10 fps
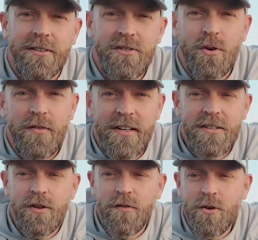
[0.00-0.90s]
sort of an
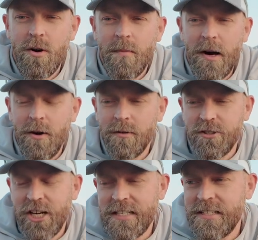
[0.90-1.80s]
interview
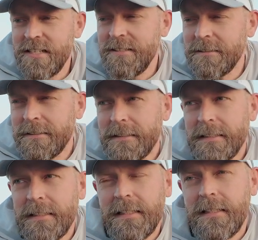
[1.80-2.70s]
about, Jesse,
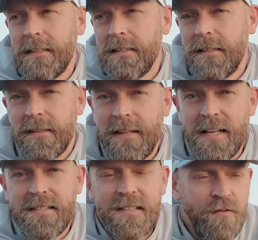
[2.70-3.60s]

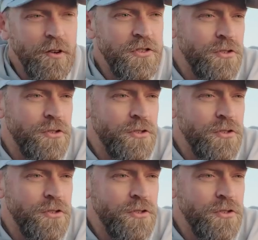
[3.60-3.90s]
that's a different